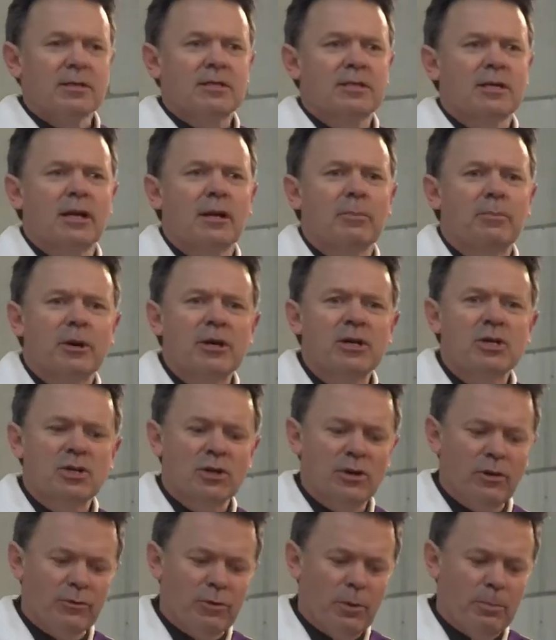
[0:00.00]
The
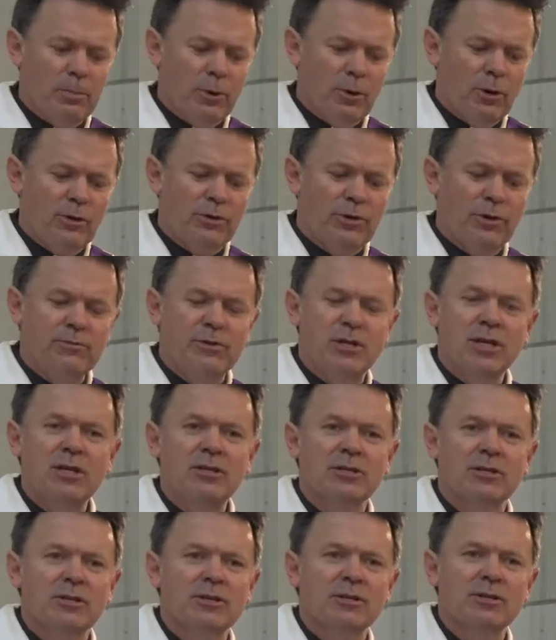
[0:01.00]
celebration of the birth of
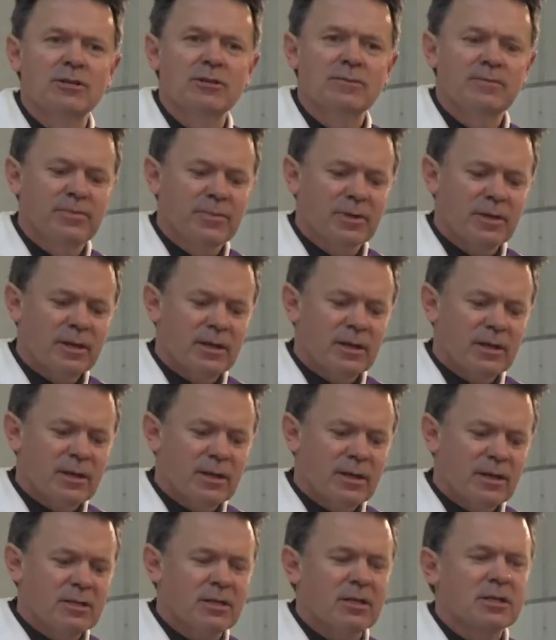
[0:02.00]
Jesus
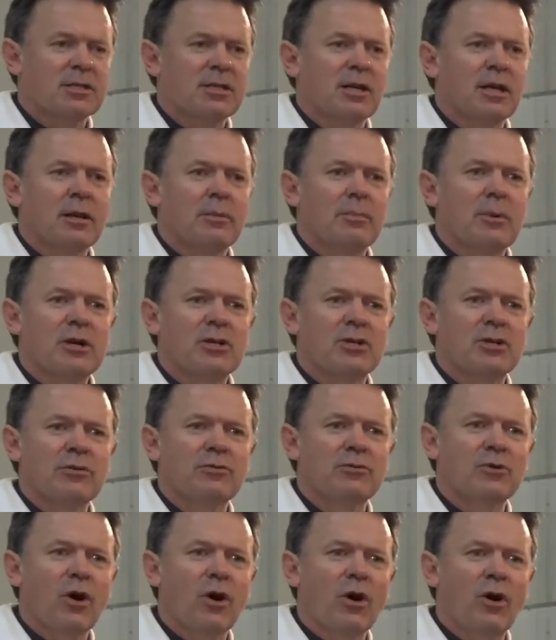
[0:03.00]
is a
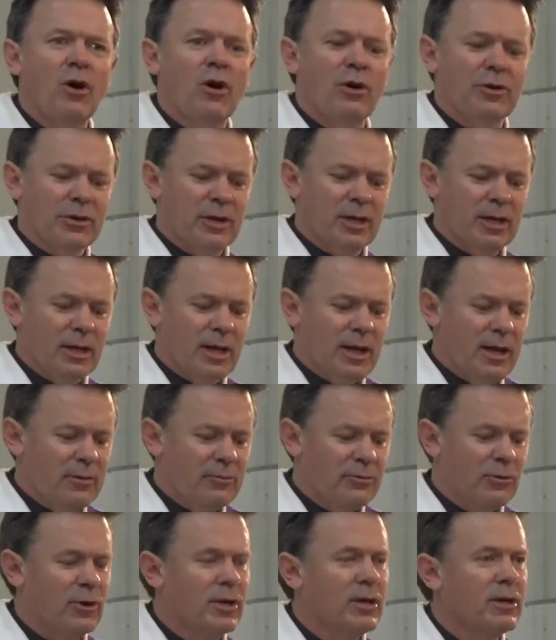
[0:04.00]
celebration of God in
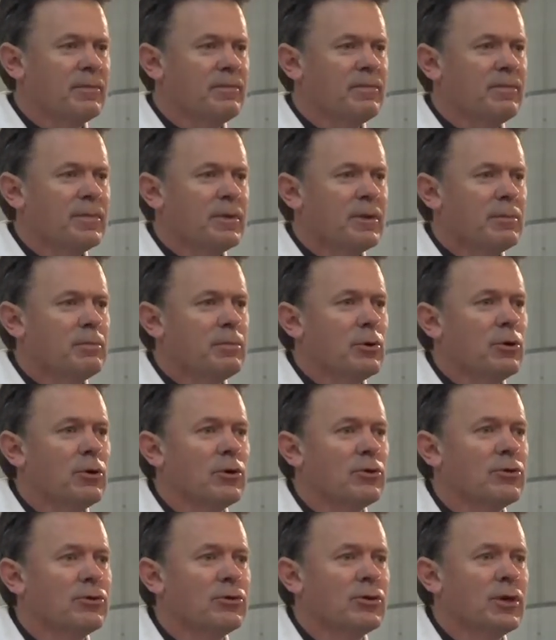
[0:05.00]
every
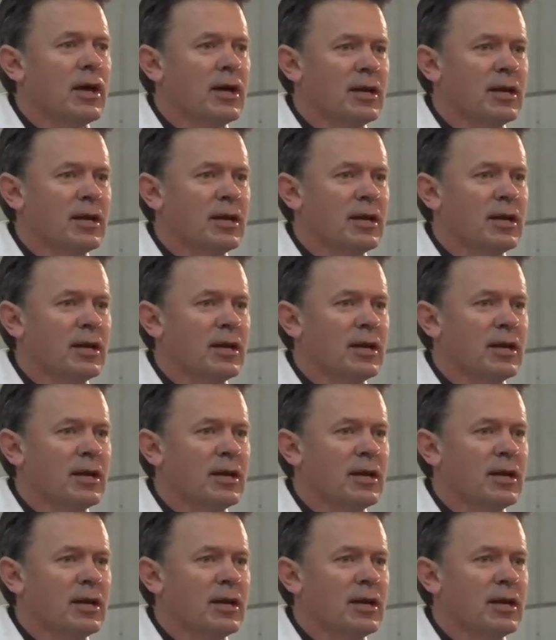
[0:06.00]
birth,